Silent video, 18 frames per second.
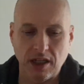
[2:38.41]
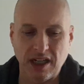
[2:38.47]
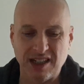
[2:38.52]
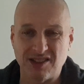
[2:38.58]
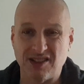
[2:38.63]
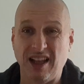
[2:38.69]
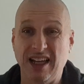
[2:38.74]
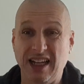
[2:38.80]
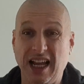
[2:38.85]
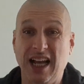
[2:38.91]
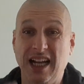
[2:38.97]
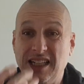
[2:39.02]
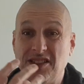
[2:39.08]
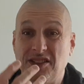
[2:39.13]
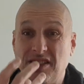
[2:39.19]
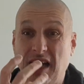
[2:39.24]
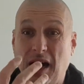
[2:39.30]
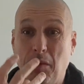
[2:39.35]
It's like, it
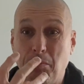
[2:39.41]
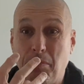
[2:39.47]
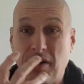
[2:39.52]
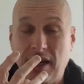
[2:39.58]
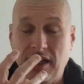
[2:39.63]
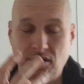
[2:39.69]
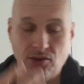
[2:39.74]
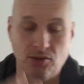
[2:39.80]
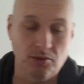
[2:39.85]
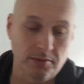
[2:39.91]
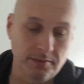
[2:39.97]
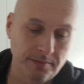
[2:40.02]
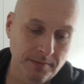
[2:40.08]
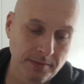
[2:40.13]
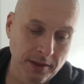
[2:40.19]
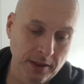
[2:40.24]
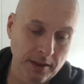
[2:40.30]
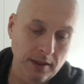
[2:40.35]
is that pretzel.
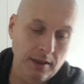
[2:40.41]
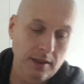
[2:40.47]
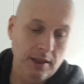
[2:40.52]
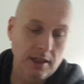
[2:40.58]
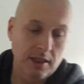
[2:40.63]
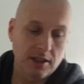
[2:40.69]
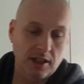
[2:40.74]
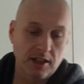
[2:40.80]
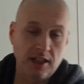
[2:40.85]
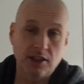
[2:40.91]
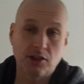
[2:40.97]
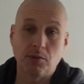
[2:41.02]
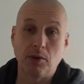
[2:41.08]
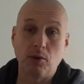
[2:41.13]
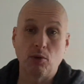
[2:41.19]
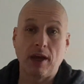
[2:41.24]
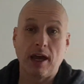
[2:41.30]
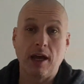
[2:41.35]
The nice
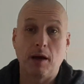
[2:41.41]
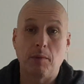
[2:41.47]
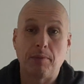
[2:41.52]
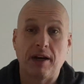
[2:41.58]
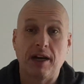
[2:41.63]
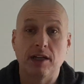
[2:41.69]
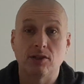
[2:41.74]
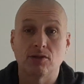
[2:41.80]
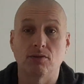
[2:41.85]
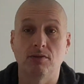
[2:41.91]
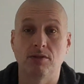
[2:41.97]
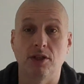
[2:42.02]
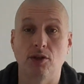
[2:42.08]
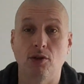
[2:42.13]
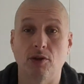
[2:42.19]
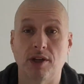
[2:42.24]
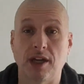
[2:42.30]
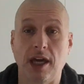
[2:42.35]
real get a pretzel in
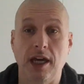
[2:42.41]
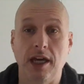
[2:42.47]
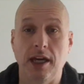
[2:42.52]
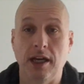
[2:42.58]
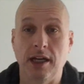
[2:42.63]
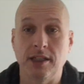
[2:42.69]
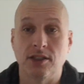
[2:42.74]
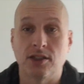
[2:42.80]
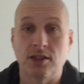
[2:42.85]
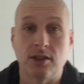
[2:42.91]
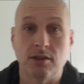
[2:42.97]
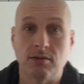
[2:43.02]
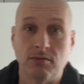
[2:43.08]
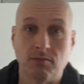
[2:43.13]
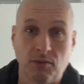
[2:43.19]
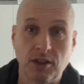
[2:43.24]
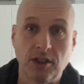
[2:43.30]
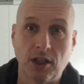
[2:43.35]
the UK is
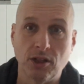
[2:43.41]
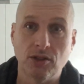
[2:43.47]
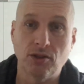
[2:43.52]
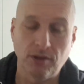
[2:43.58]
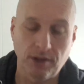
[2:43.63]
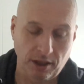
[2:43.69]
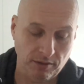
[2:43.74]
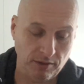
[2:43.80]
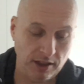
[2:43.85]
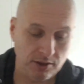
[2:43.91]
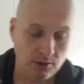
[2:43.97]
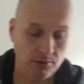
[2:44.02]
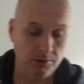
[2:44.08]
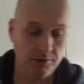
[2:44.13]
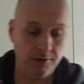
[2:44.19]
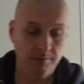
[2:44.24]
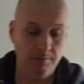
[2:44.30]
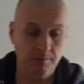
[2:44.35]
when you go down to
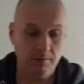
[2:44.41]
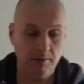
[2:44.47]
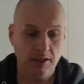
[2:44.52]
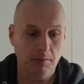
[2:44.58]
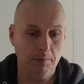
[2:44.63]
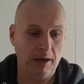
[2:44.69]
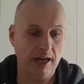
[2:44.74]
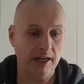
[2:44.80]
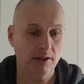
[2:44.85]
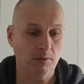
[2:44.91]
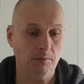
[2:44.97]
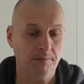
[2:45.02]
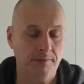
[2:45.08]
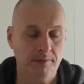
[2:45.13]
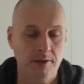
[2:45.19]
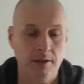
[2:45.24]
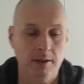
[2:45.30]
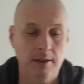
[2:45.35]
Lidl's and you buy
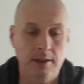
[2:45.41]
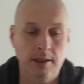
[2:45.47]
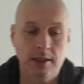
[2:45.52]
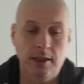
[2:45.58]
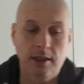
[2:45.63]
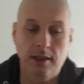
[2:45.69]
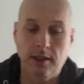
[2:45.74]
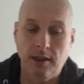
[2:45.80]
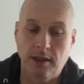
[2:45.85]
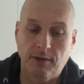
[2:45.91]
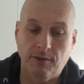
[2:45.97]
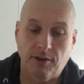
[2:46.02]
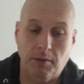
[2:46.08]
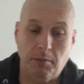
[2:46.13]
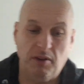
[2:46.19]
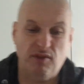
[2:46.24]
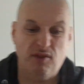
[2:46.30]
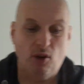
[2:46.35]
them
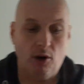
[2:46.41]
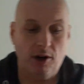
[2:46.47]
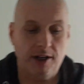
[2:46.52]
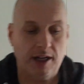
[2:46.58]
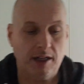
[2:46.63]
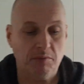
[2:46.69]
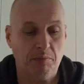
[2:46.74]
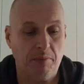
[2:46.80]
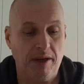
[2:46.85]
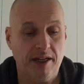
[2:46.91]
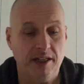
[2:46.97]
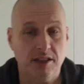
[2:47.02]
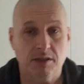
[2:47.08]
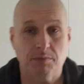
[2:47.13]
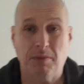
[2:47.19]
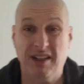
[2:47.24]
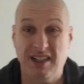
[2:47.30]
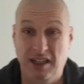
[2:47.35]
for about 49
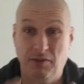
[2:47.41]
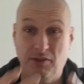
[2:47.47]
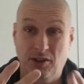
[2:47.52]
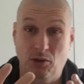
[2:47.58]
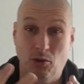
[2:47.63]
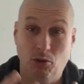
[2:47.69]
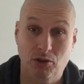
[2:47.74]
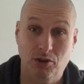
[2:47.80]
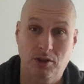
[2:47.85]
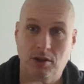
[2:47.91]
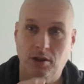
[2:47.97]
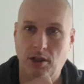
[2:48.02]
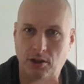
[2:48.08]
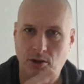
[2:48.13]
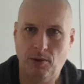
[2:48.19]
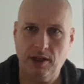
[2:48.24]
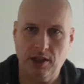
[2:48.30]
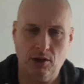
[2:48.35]
pence. But even those,
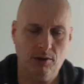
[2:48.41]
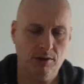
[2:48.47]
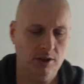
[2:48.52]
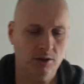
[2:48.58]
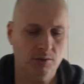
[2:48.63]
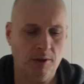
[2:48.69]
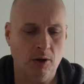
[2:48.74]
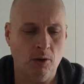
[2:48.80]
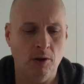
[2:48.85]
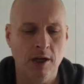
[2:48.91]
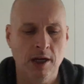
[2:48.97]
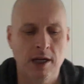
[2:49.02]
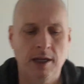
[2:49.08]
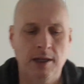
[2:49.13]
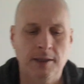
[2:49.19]
they're quite good as well.